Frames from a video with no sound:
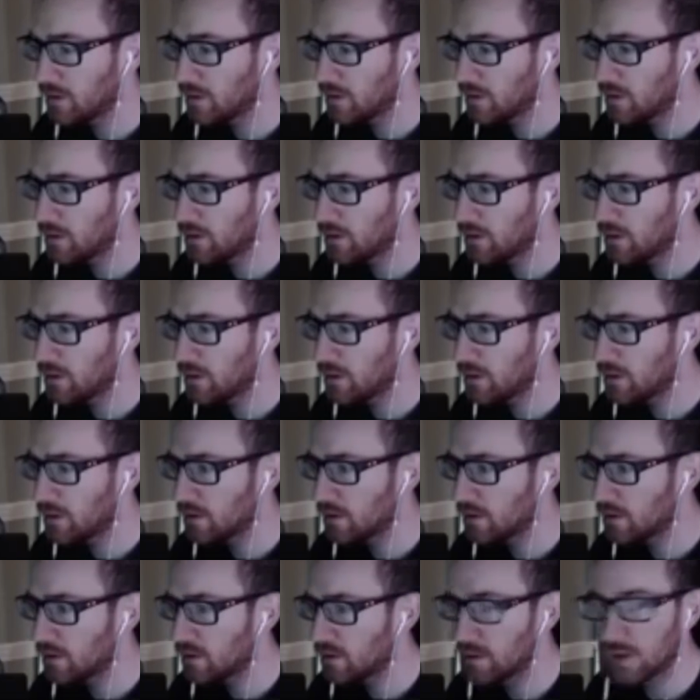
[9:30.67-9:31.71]

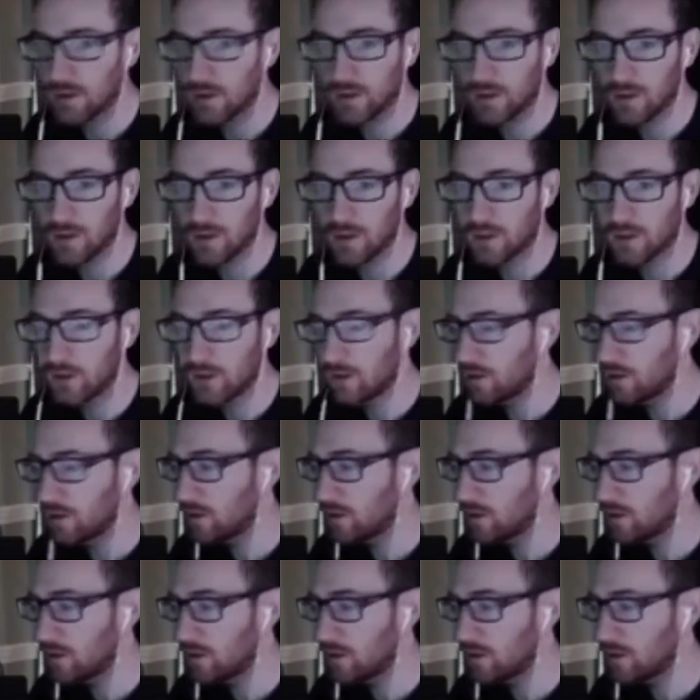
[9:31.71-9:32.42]
[no speech]